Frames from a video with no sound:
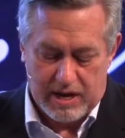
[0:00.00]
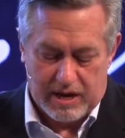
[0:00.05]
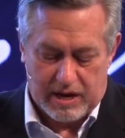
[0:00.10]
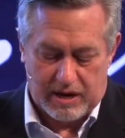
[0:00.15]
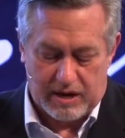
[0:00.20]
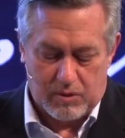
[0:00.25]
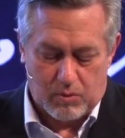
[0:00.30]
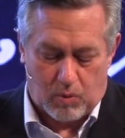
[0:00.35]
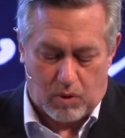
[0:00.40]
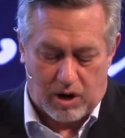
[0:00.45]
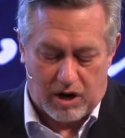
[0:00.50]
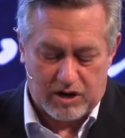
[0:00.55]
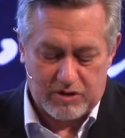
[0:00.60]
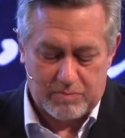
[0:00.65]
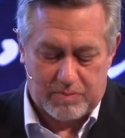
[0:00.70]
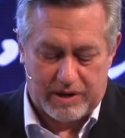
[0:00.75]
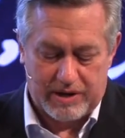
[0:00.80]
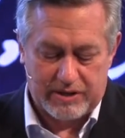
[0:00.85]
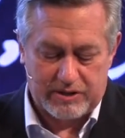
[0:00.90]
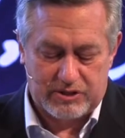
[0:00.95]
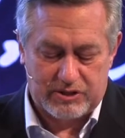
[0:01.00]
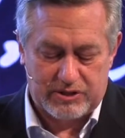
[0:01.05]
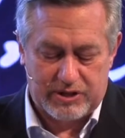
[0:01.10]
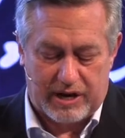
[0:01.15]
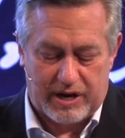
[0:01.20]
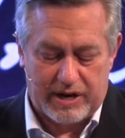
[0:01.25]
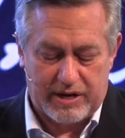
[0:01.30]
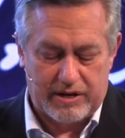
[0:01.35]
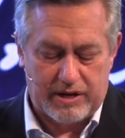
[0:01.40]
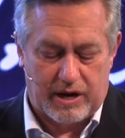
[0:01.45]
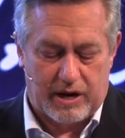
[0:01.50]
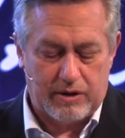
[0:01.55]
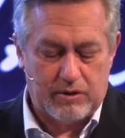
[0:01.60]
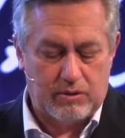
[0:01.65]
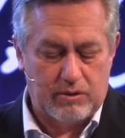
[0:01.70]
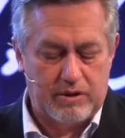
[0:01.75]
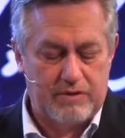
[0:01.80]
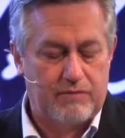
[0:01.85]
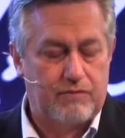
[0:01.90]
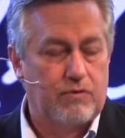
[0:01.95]
and he walked by his side not
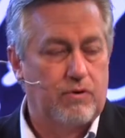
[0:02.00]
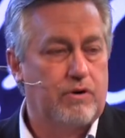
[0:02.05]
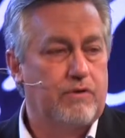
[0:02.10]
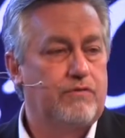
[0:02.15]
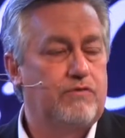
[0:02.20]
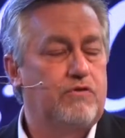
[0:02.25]
only for